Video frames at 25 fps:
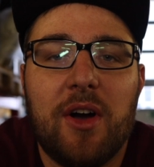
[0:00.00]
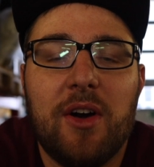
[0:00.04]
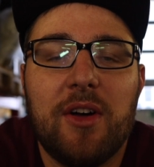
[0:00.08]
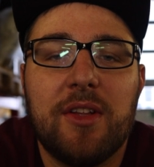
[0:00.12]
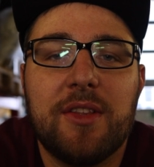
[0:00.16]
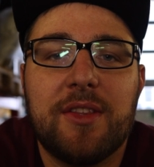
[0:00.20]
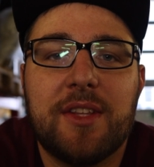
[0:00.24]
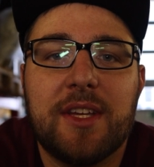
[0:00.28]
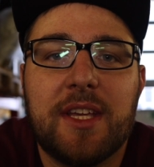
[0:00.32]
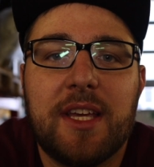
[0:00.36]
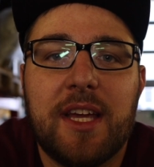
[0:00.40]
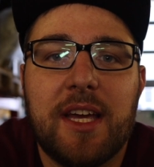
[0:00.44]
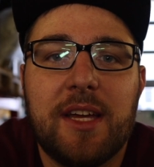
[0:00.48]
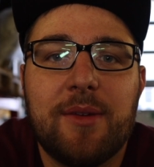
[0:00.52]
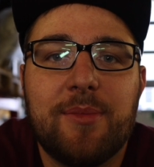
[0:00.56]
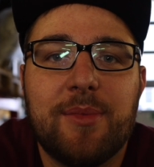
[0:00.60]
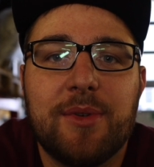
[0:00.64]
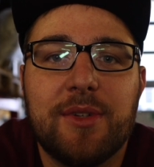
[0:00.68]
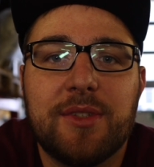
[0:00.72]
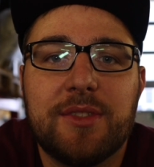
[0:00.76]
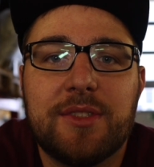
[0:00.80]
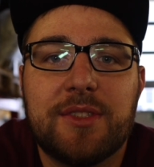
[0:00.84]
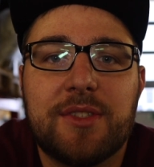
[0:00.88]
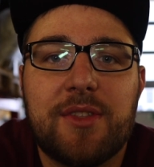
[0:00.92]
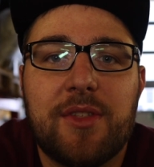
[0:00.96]
all the
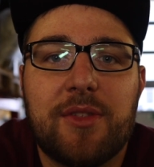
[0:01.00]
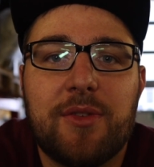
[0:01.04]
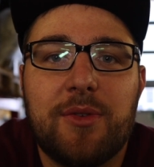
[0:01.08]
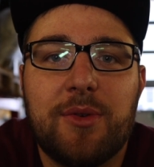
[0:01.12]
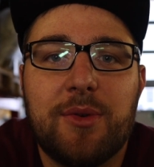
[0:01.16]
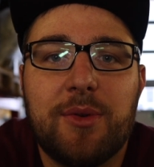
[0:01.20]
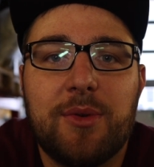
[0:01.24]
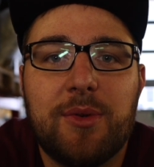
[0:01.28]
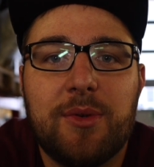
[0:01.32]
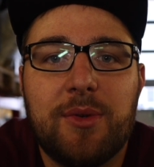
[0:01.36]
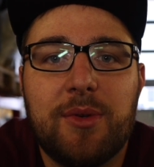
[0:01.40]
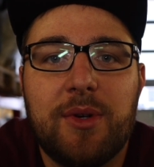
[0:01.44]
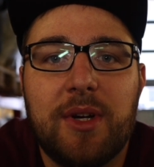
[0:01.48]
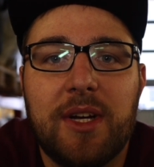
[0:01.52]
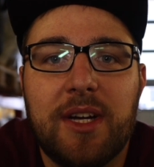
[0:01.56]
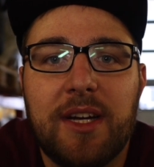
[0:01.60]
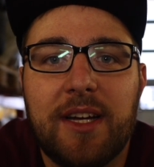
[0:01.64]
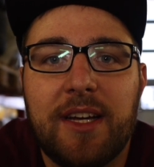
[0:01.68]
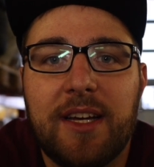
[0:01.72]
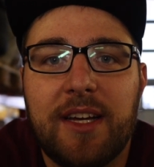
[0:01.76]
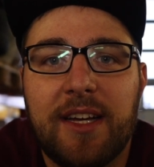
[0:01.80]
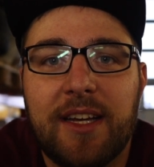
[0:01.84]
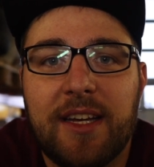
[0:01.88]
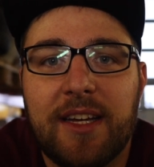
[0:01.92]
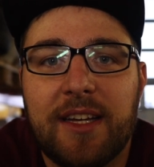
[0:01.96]
cables through
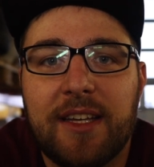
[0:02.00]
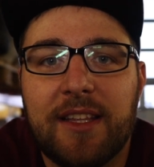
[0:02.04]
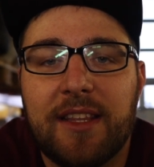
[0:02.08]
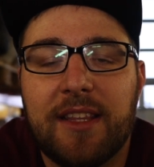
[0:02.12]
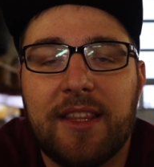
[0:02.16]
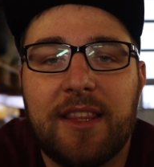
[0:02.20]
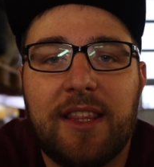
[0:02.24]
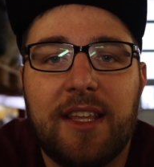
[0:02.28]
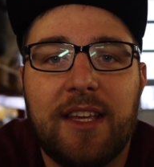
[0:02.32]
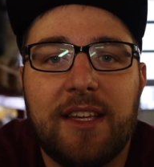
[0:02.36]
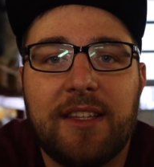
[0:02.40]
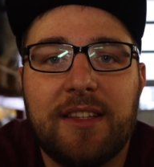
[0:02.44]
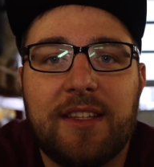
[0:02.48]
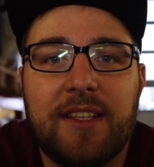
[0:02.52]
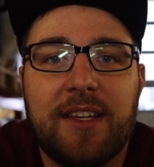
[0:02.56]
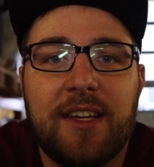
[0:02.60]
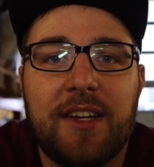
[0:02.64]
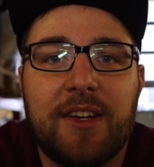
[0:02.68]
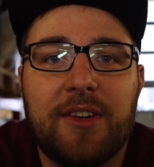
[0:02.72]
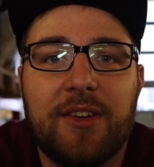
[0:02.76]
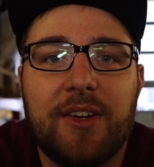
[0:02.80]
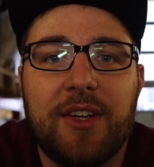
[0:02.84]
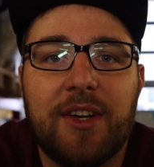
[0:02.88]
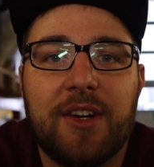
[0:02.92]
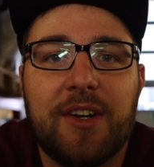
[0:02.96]
the
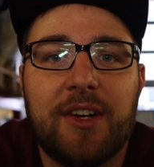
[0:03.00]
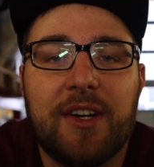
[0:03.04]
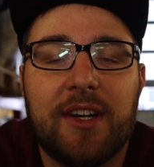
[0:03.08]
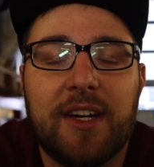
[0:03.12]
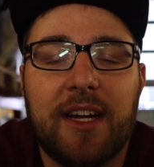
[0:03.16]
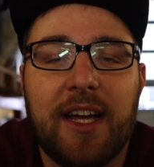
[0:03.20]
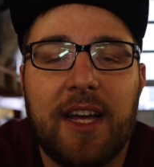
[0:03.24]
interior,